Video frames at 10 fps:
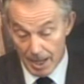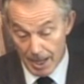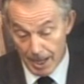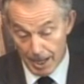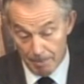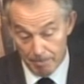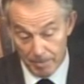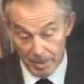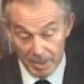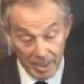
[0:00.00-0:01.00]

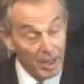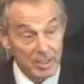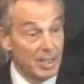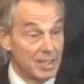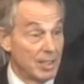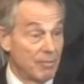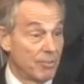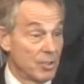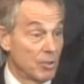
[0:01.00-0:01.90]
Gaza is a different